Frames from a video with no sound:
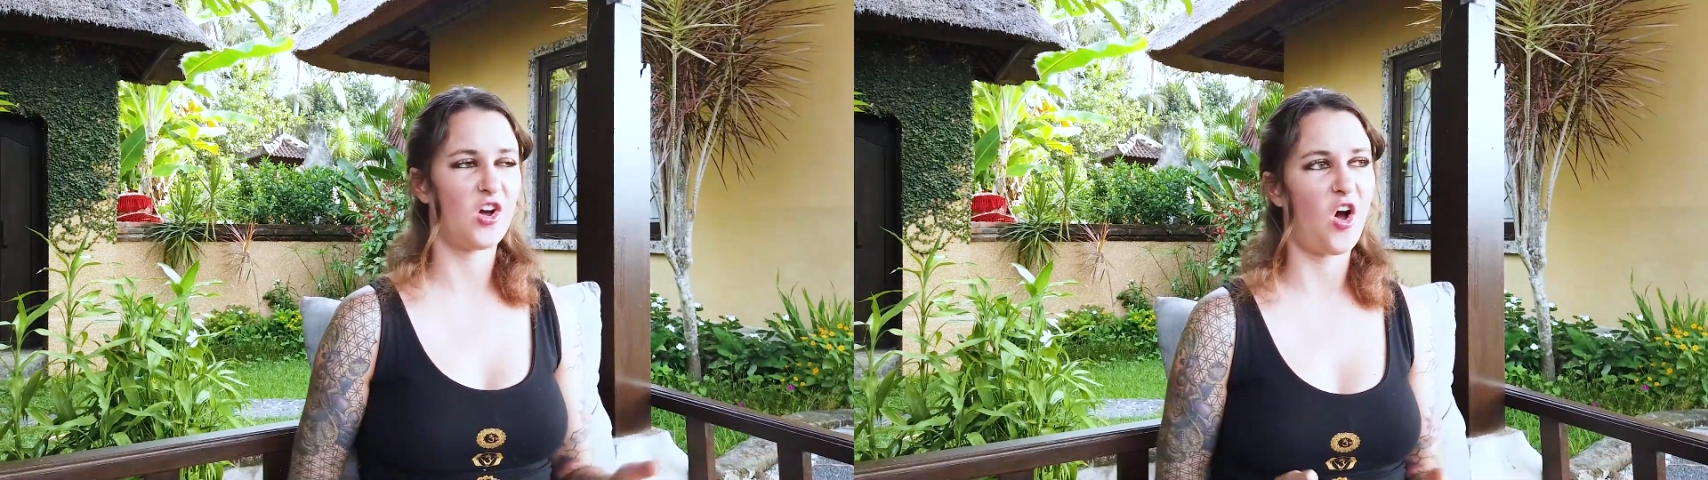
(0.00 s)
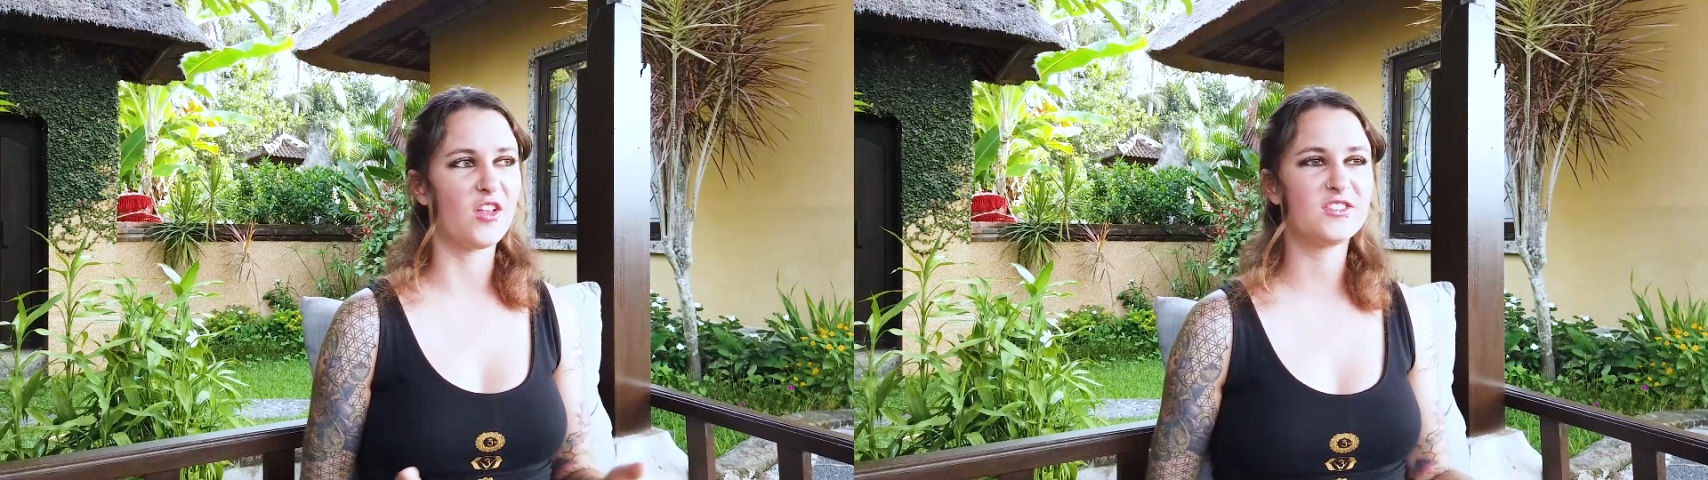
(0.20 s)

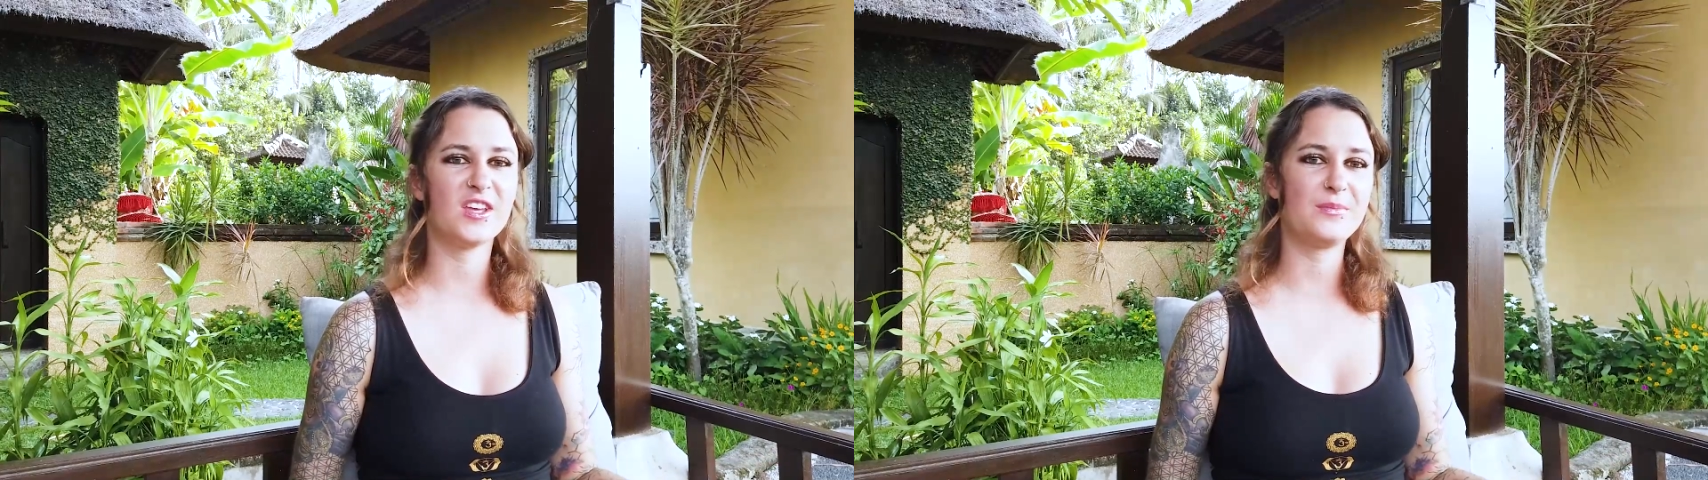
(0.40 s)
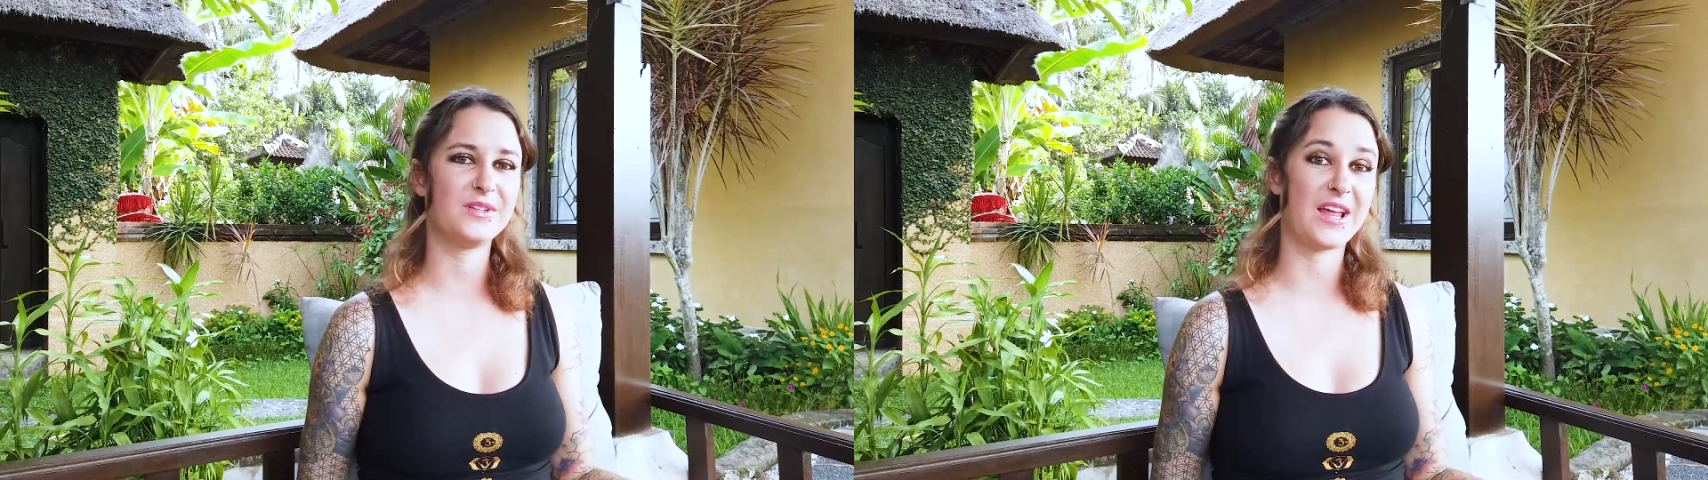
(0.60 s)

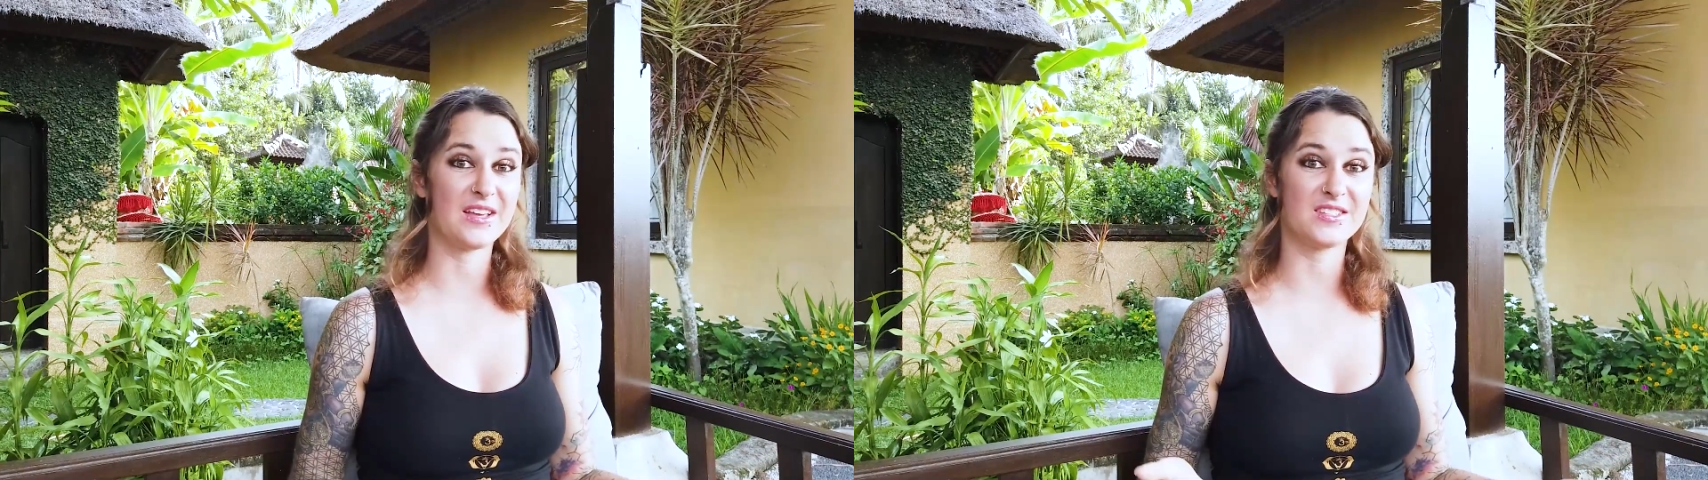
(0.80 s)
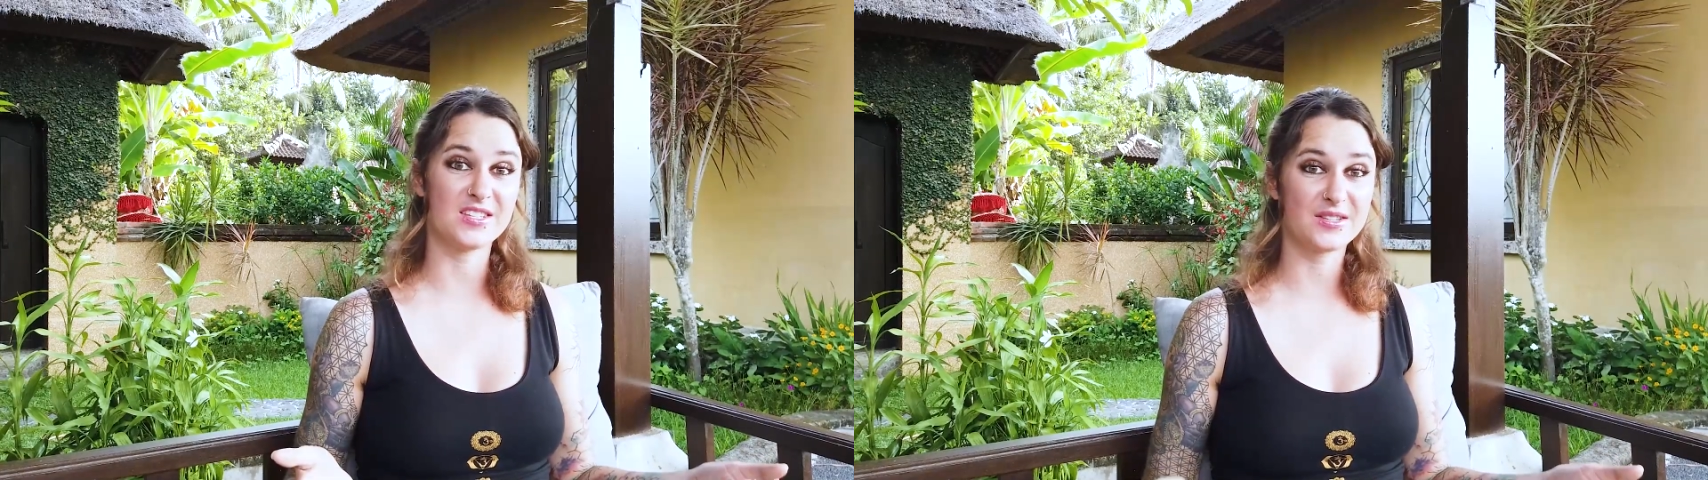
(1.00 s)
concept and
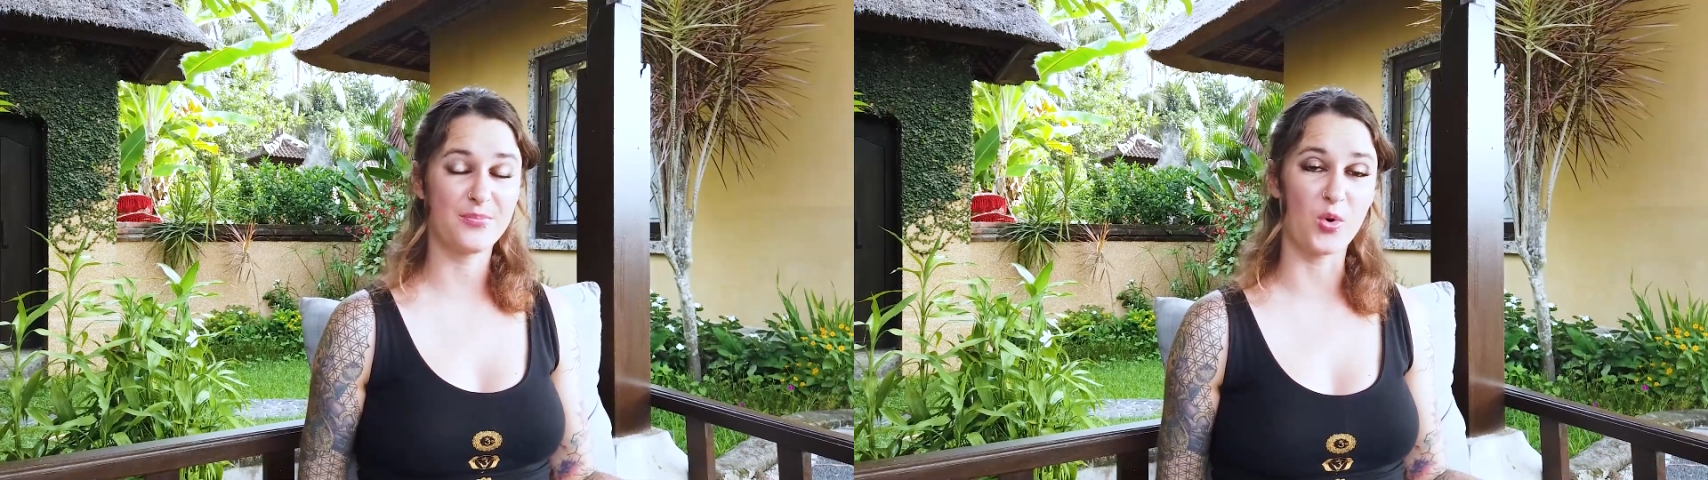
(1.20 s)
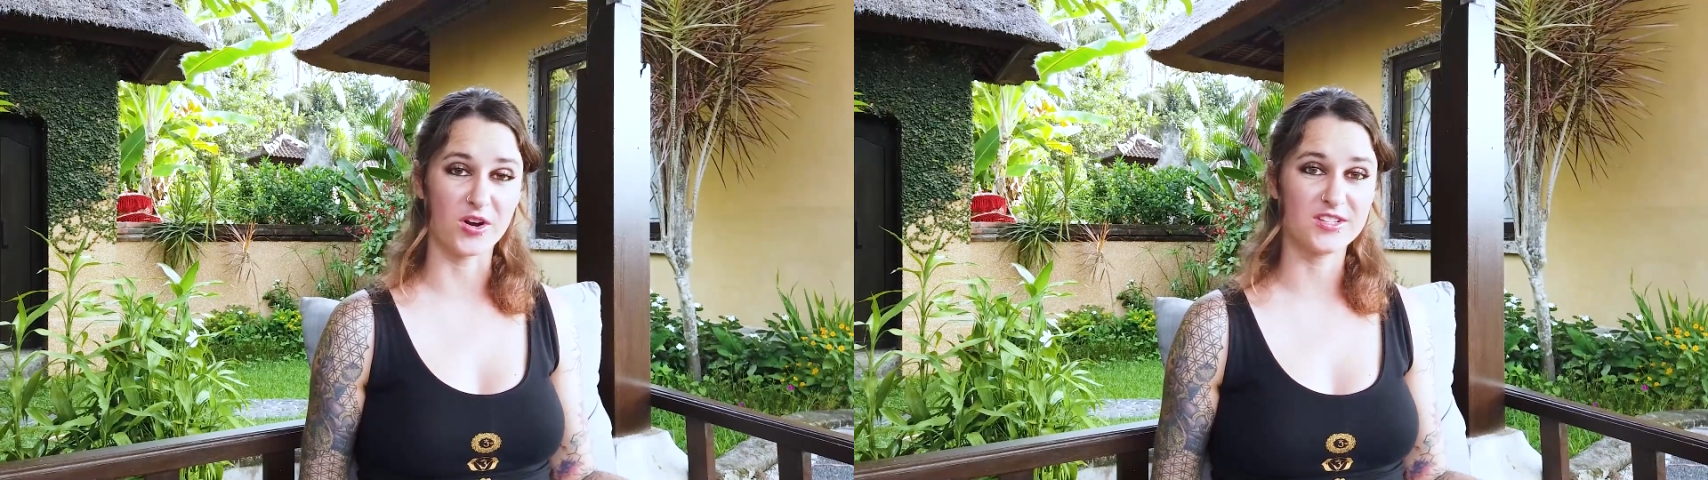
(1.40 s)
as a
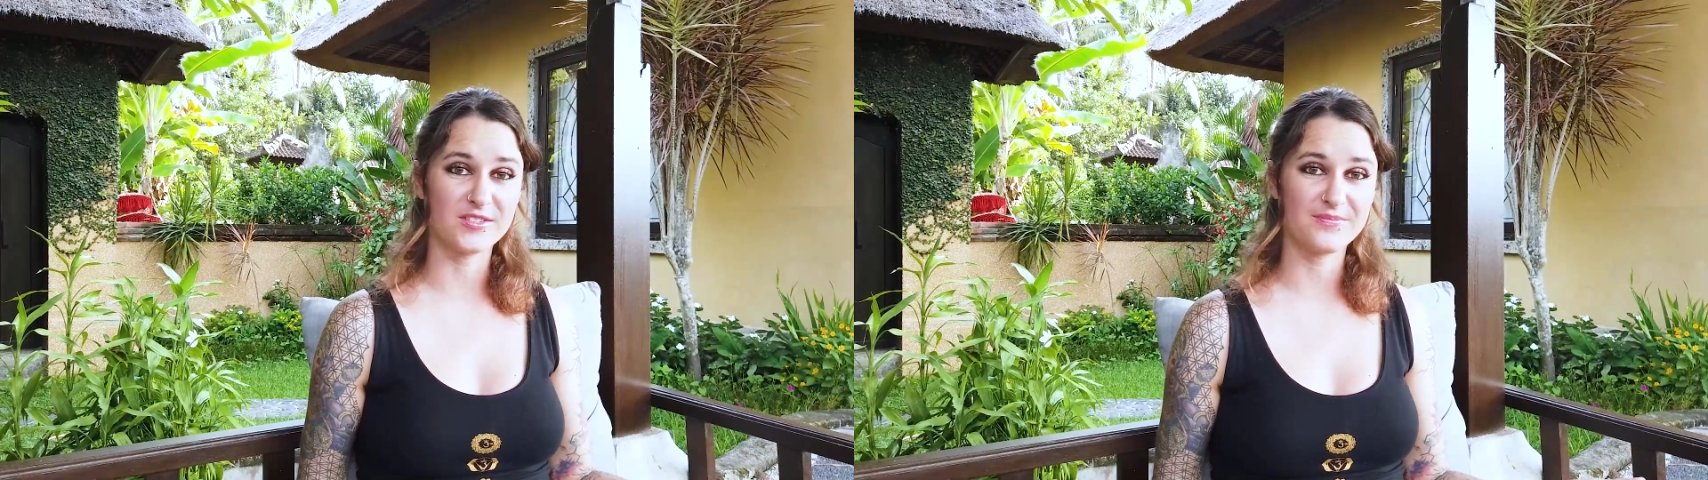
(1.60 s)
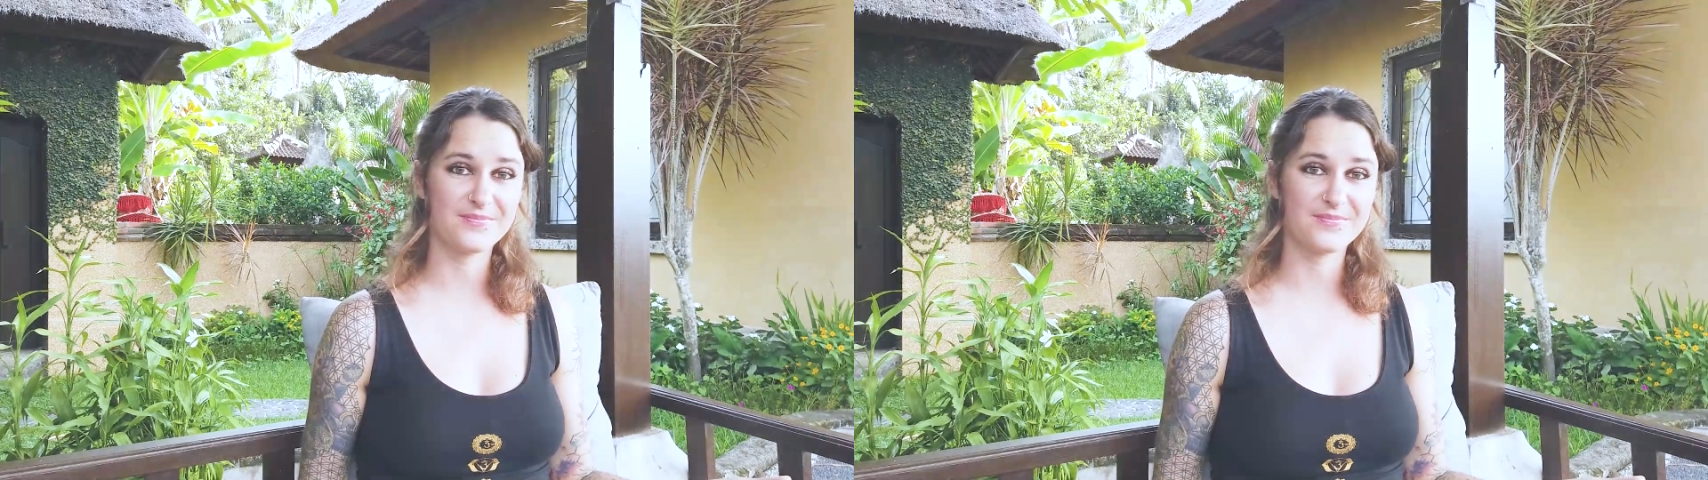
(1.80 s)
sport.